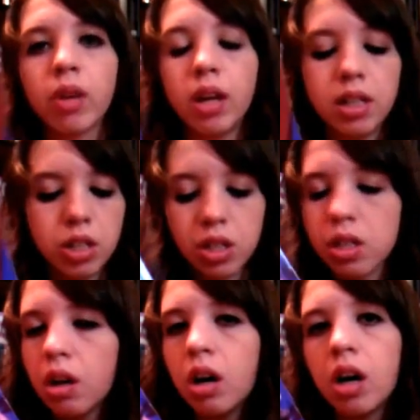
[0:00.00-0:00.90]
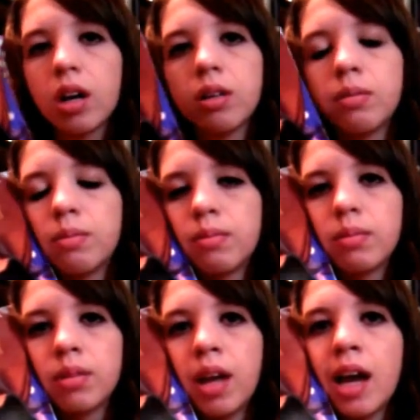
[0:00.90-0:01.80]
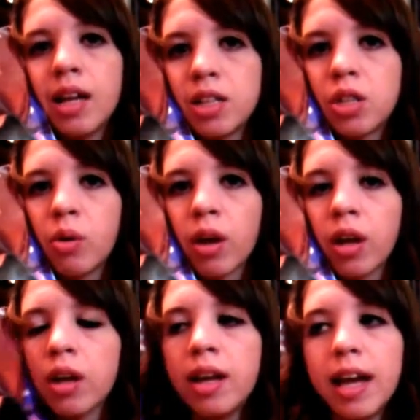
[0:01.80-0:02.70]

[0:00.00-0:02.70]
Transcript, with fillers: It's just, ugh, it's so good.